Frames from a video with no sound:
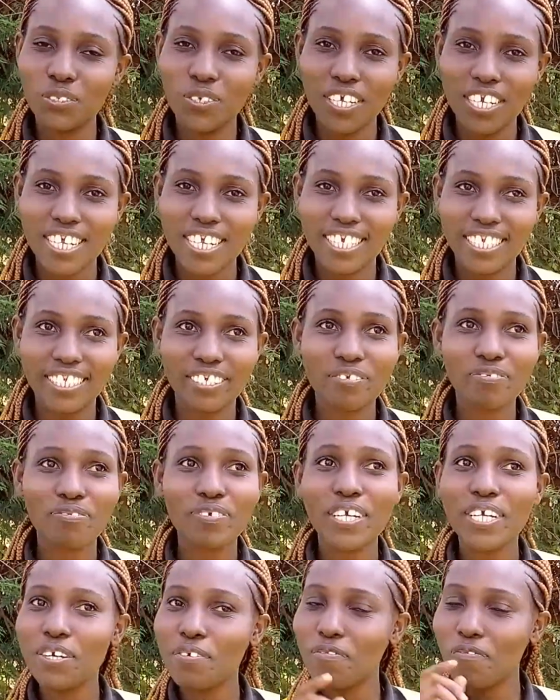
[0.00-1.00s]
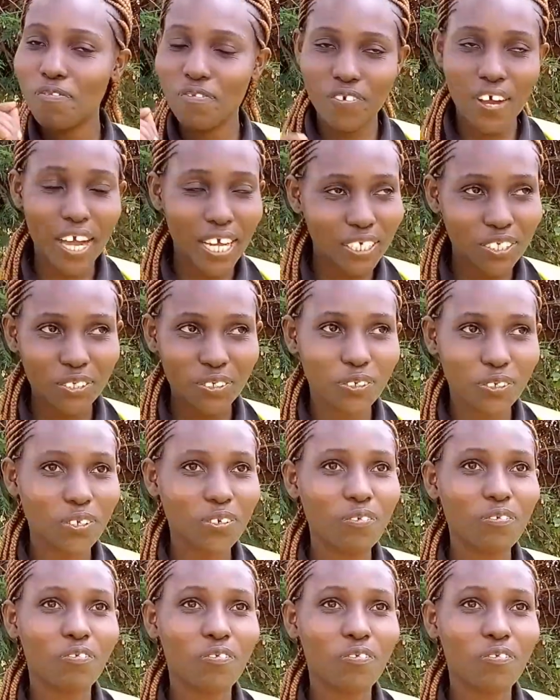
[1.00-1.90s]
one, it's very vital,